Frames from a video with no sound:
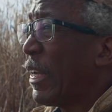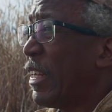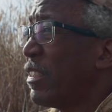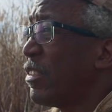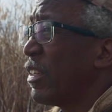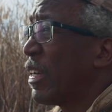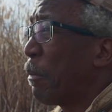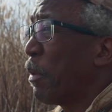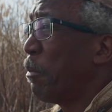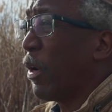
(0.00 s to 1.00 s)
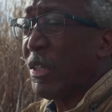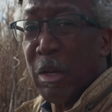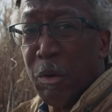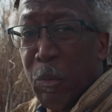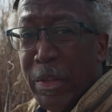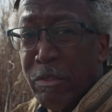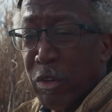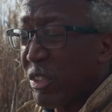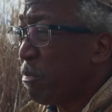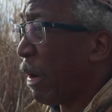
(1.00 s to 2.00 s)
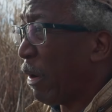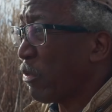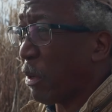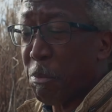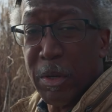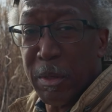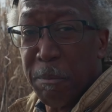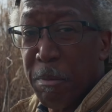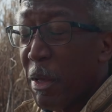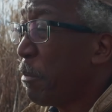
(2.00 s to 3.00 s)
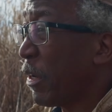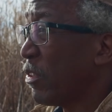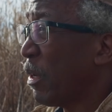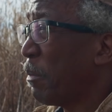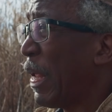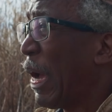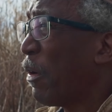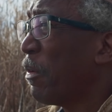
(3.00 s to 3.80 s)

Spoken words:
I did see a couple of birds. They were white-throated sparrows. I'll put the pictures up now.